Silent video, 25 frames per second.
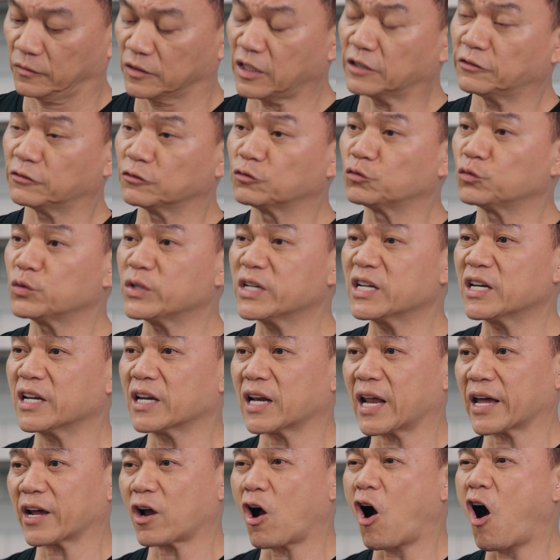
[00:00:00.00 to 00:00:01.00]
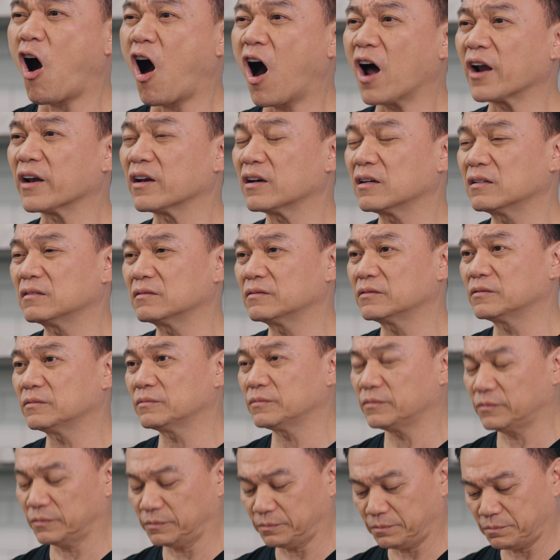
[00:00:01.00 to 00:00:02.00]
That was really like hot.
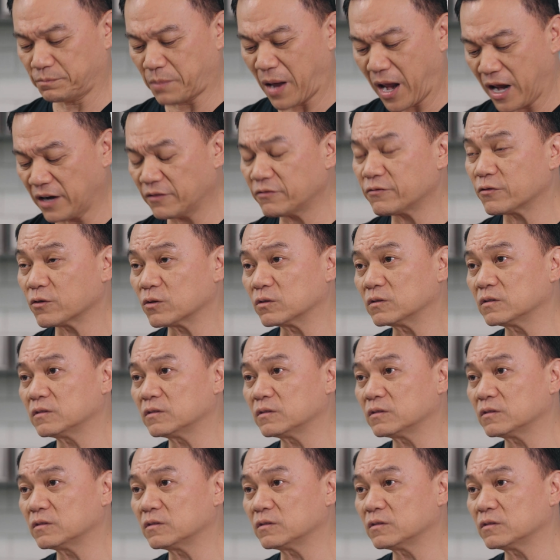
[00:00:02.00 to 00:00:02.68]
Painful.